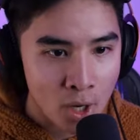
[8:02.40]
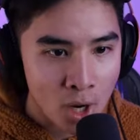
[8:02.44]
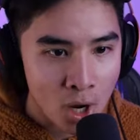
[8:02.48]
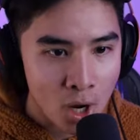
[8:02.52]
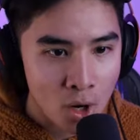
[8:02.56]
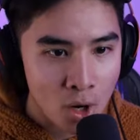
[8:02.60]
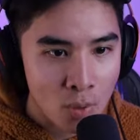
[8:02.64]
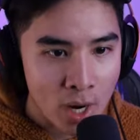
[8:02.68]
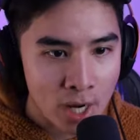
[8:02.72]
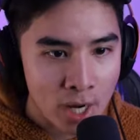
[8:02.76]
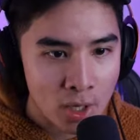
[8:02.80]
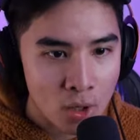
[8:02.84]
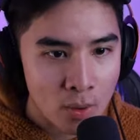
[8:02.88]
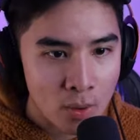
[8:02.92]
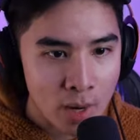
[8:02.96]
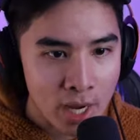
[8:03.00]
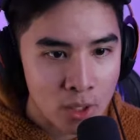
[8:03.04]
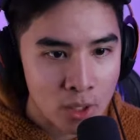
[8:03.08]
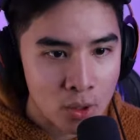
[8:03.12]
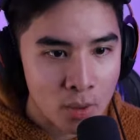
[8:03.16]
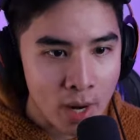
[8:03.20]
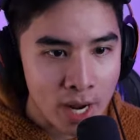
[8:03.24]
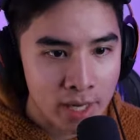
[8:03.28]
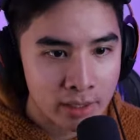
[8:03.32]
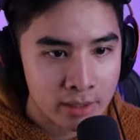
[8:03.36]
All right, all right,
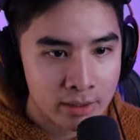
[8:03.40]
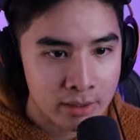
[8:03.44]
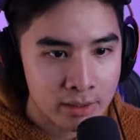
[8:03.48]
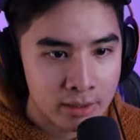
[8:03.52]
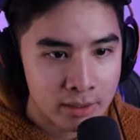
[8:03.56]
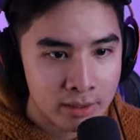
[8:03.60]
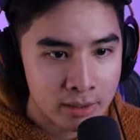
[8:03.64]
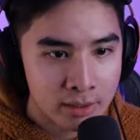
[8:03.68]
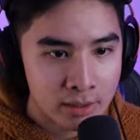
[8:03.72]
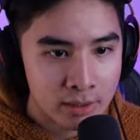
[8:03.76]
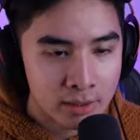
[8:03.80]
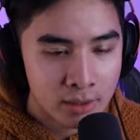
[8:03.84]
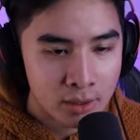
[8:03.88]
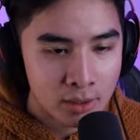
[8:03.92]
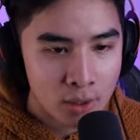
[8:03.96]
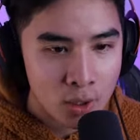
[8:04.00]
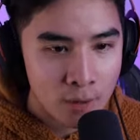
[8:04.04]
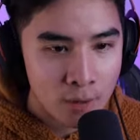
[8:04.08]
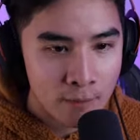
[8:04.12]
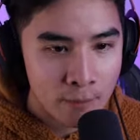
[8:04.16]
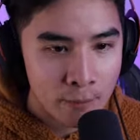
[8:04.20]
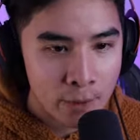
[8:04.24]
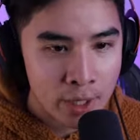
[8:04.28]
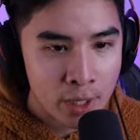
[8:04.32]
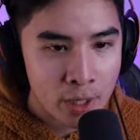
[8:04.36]
all right.
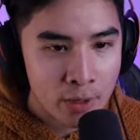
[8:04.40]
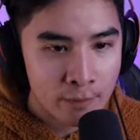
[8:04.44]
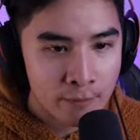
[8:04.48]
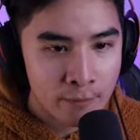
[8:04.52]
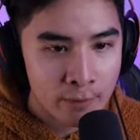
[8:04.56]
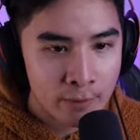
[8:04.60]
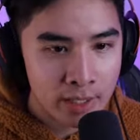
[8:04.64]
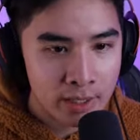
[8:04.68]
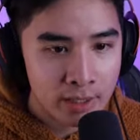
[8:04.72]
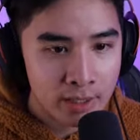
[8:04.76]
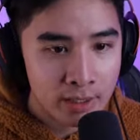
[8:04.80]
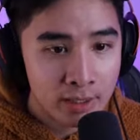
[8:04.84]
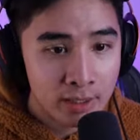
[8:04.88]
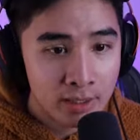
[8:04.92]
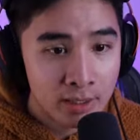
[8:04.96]
Go for it, go for it.